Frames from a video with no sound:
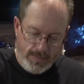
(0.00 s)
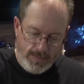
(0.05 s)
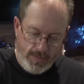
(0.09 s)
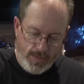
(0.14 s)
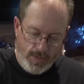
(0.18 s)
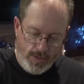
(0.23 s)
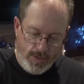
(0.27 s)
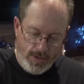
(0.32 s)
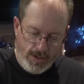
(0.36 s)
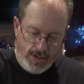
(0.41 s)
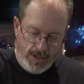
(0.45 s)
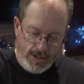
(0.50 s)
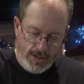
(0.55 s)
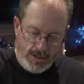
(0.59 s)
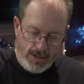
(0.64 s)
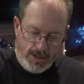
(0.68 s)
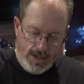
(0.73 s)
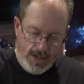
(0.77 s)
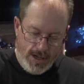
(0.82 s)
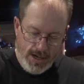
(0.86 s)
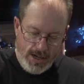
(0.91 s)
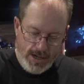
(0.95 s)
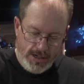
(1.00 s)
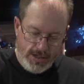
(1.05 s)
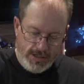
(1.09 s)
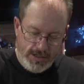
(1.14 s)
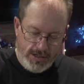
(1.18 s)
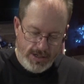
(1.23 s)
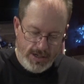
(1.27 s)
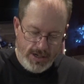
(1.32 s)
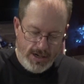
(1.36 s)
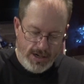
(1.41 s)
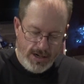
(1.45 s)
Pour it in the glass
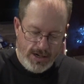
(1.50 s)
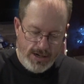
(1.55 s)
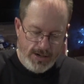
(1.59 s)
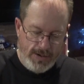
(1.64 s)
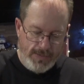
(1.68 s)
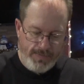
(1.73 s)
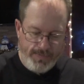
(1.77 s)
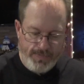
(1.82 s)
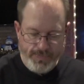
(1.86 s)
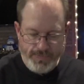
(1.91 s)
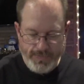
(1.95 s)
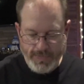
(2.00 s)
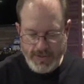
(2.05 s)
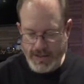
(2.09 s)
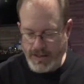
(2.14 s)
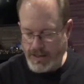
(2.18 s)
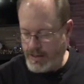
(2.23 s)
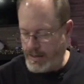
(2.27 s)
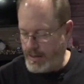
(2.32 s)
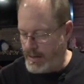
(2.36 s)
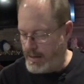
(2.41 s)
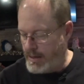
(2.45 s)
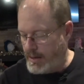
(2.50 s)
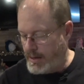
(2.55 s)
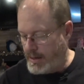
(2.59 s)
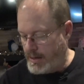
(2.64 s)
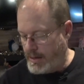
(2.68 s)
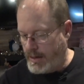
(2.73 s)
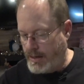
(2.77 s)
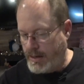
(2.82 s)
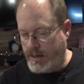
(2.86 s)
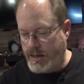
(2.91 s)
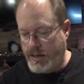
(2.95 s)
there.
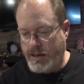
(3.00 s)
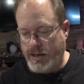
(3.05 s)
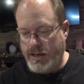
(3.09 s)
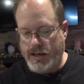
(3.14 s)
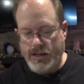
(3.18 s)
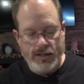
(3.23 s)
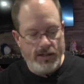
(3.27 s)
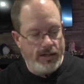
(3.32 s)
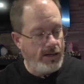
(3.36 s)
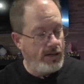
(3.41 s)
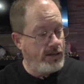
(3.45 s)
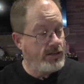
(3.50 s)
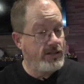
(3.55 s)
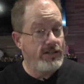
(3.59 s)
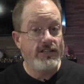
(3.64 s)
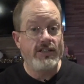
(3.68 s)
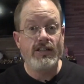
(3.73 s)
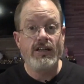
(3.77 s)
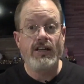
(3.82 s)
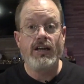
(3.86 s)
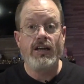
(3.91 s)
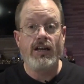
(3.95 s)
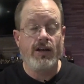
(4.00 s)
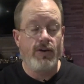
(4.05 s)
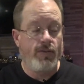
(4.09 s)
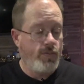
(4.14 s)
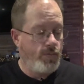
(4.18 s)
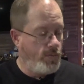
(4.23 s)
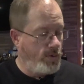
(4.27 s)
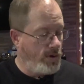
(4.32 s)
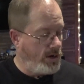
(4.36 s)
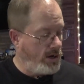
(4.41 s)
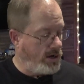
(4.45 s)
And let's see
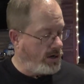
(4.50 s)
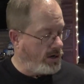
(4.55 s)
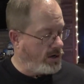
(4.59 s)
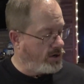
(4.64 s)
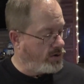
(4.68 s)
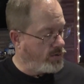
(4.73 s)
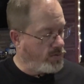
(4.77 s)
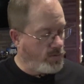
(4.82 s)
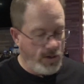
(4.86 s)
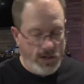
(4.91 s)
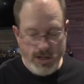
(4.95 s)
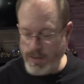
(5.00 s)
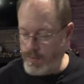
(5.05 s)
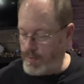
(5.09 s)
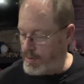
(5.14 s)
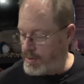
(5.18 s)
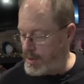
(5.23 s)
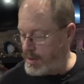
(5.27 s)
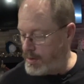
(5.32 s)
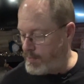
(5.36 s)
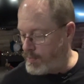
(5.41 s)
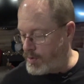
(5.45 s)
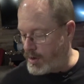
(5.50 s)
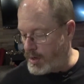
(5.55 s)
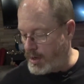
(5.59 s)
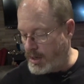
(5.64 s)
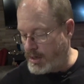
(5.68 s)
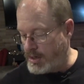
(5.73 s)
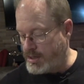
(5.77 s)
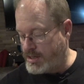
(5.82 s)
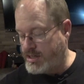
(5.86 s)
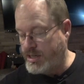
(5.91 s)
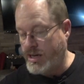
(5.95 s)
if we agree with him on
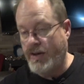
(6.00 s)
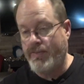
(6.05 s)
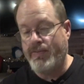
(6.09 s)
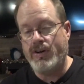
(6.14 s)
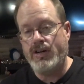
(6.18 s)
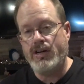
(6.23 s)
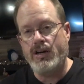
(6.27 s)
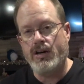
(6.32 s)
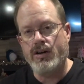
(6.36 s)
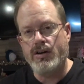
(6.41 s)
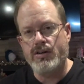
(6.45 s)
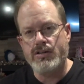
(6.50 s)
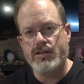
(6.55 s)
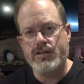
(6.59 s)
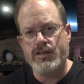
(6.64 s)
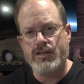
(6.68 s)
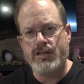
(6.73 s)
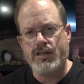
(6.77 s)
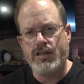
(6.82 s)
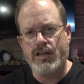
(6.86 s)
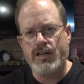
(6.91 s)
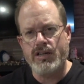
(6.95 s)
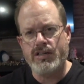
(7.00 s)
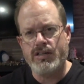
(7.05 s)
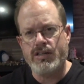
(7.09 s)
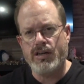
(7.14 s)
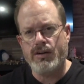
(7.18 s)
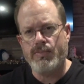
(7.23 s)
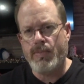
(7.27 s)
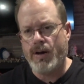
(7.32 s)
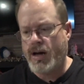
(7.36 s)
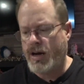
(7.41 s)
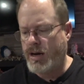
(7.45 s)
it. 7 years is a decent
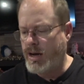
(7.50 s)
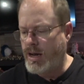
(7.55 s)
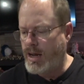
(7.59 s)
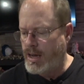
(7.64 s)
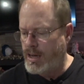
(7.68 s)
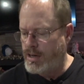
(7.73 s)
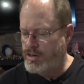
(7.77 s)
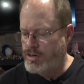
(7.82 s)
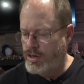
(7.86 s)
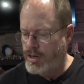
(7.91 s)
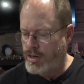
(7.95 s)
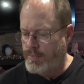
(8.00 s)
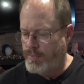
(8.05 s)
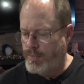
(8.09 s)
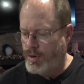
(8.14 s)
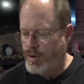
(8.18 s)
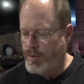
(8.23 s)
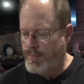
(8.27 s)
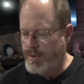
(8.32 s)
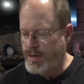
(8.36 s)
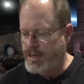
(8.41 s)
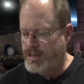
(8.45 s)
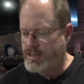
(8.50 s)
amount of age on a bourbon.